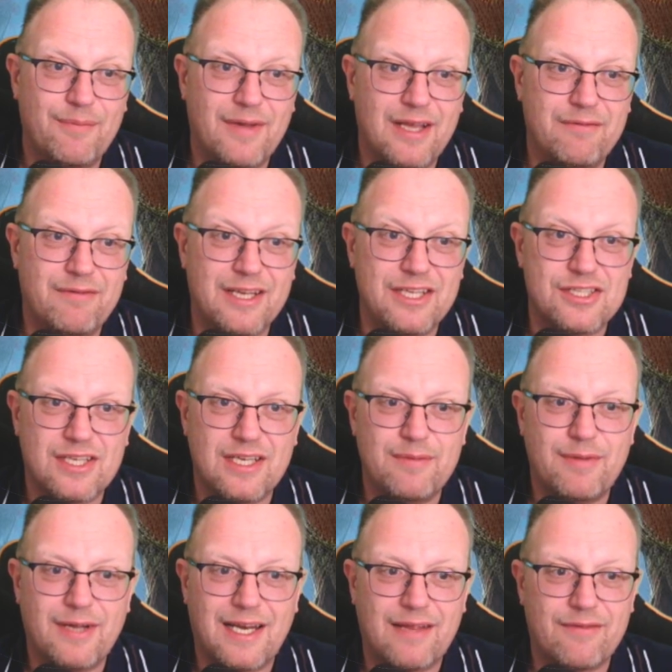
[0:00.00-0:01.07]
eventually,
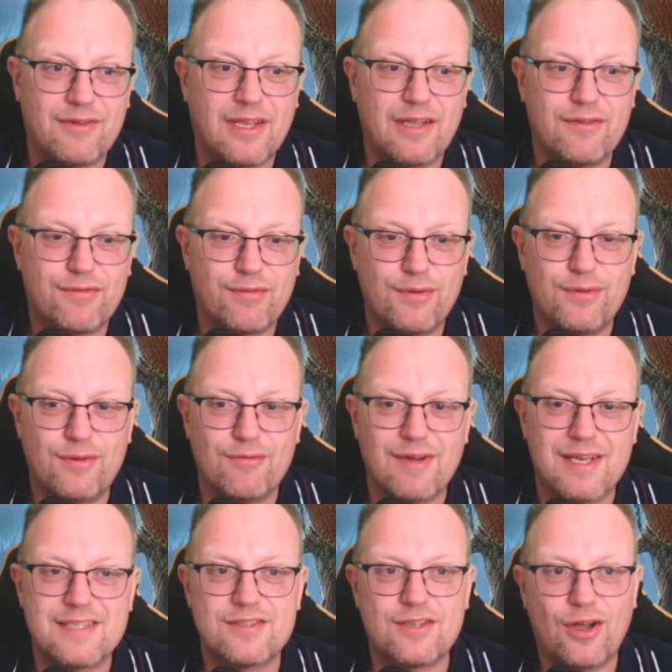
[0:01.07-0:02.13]
but I'll have to get through the
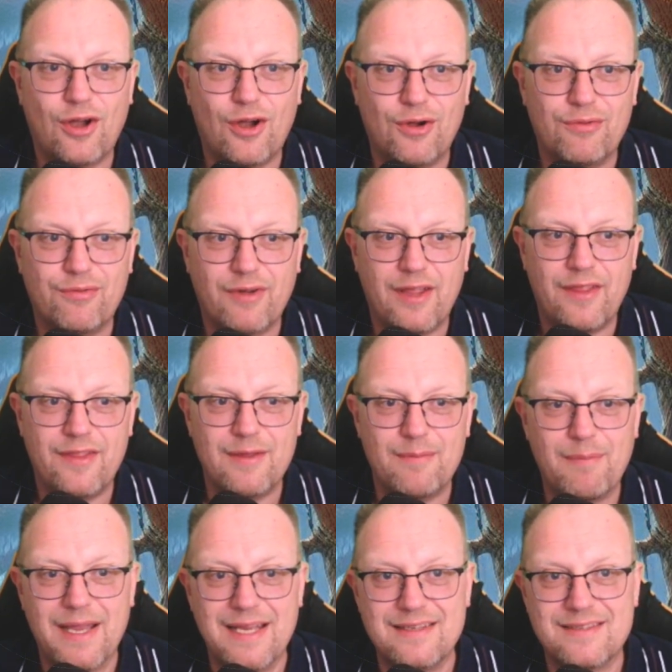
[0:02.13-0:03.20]
rest of the
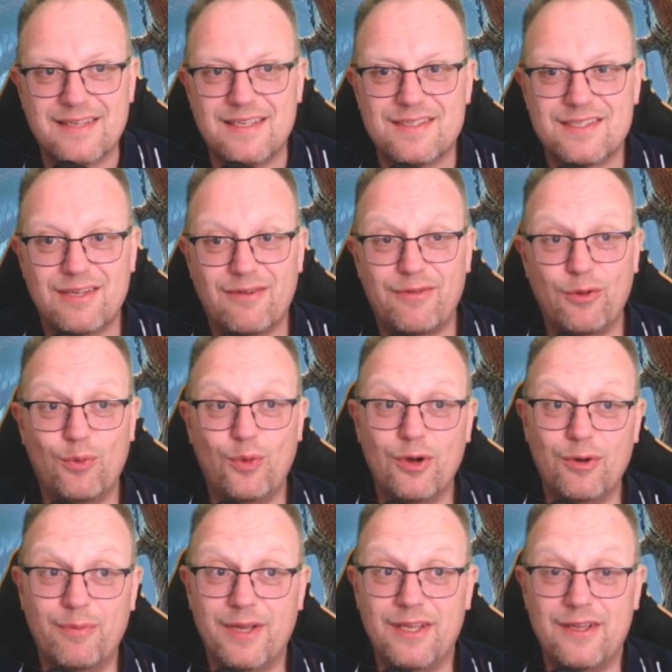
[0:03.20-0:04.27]
main set stuff that
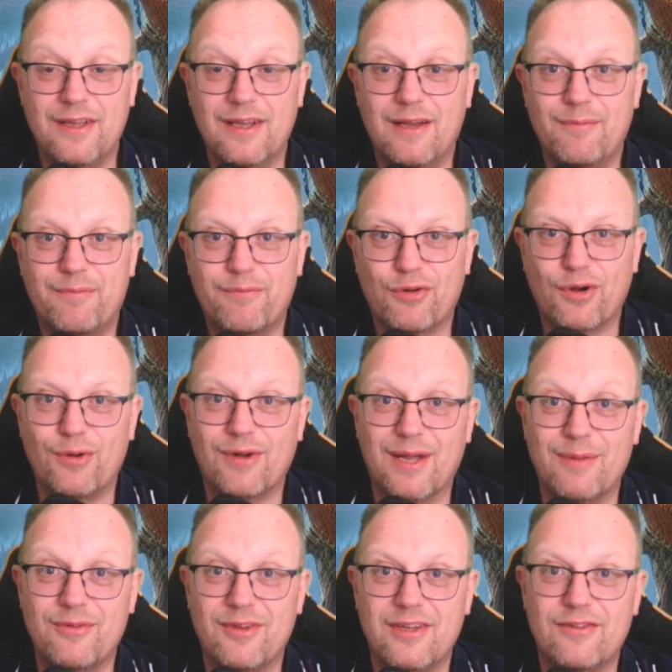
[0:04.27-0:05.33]
will be
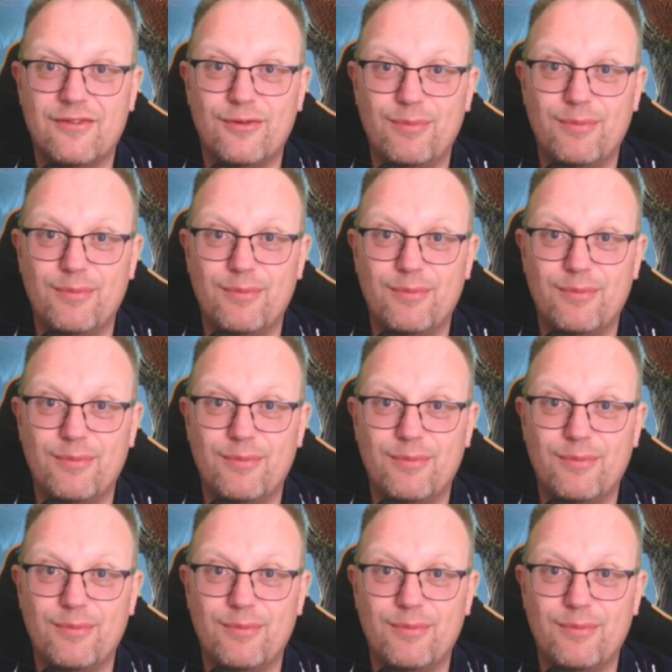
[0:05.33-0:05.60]
programmed in to